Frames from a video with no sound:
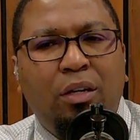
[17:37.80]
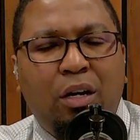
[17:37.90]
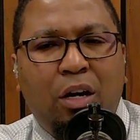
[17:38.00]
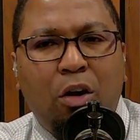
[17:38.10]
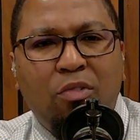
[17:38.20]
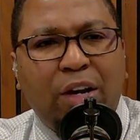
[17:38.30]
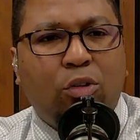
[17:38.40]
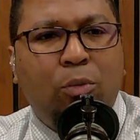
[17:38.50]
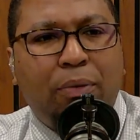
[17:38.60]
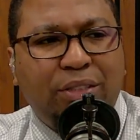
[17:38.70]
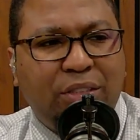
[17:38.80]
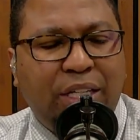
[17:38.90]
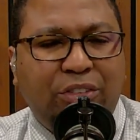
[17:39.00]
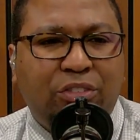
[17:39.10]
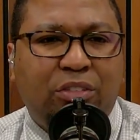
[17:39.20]
uh, heretical
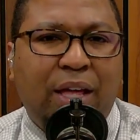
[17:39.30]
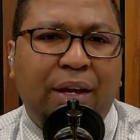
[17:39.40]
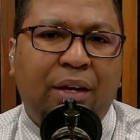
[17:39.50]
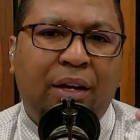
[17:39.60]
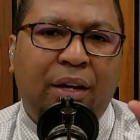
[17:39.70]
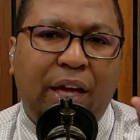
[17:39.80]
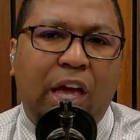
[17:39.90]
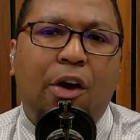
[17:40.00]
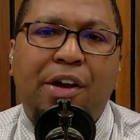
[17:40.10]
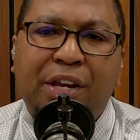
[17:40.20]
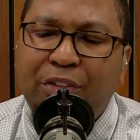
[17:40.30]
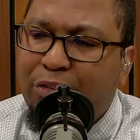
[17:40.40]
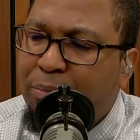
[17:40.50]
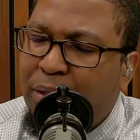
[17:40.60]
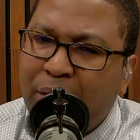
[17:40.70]
presentations like
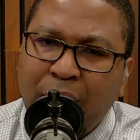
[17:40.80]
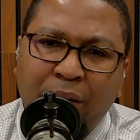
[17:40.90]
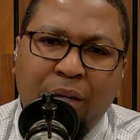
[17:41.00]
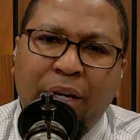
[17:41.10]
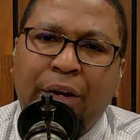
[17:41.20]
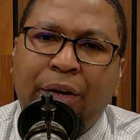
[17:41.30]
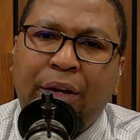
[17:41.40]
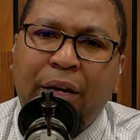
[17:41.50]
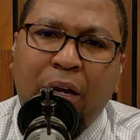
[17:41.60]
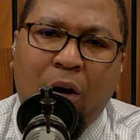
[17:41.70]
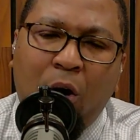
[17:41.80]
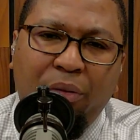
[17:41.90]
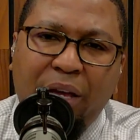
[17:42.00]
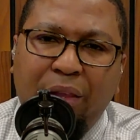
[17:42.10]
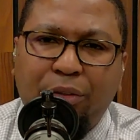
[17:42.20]
Arianism and and and all
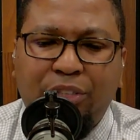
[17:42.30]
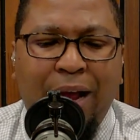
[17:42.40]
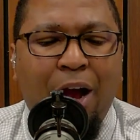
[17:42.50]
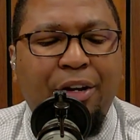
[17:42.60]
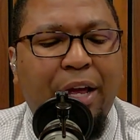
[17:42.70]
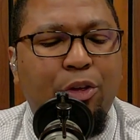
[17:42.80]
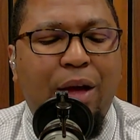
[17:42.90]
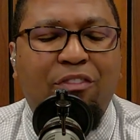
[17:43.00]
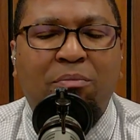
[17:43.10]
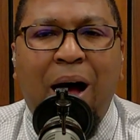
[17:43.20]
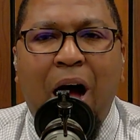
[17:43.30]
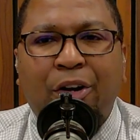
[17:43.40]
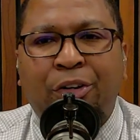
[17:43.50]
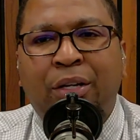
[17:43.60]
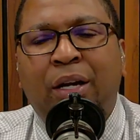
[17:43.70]
the others. In our day, you have
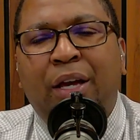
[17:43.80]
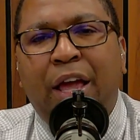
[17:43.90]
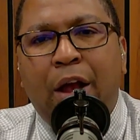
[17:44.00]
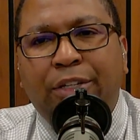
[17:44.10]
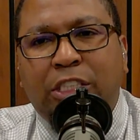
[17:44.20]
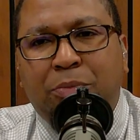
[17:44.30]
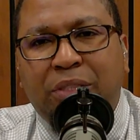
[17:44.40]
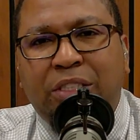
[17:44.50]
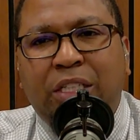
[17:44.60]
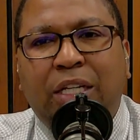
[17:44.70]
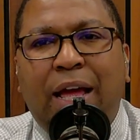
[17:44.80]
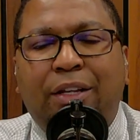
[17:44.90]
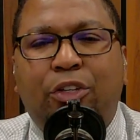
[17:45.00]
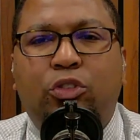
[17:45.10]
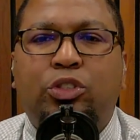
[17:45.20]
modern heresies presented like
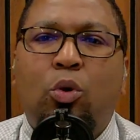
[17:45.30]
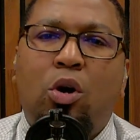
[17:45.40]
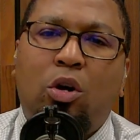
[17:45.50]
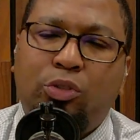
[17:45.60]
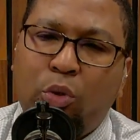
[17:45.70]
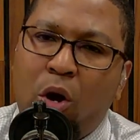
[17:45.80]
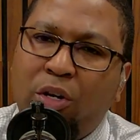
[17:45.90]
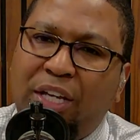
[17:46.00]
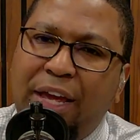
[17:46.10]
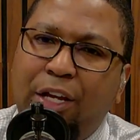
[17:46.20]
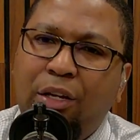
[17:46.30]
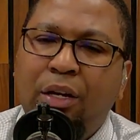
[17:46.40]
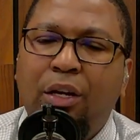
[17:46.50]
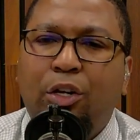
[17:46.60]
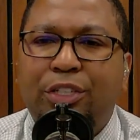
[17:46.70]
so so called gay
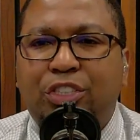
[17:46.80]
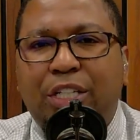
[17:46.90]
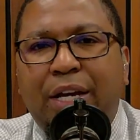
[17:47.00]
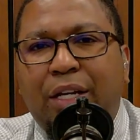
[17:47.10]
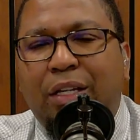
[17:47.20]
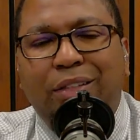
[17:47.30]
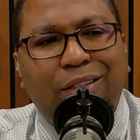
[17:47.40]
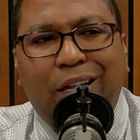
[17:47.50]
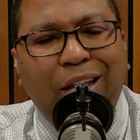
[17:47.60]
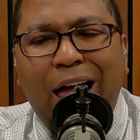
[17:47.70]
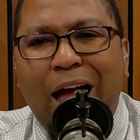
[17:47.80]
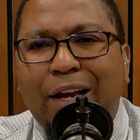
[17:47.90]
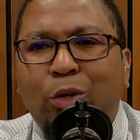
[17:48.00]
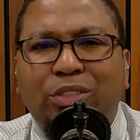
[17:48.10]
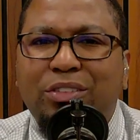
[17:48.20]
Christianity. A
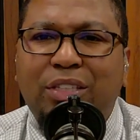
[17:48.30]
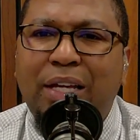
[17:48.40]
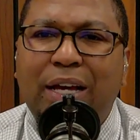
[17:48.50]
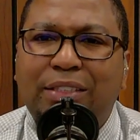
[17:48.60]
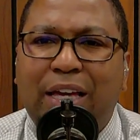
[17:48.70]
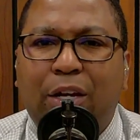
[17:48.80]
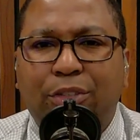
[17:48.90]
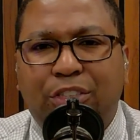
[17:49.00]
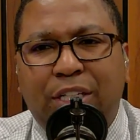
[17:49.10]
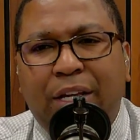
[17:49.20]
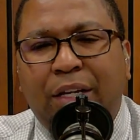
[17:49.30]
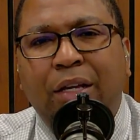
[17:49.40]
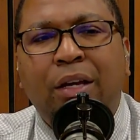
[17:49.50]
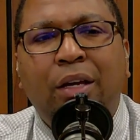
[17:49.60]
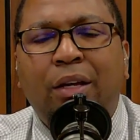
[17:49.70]
lie. No such thing as gay Christianity.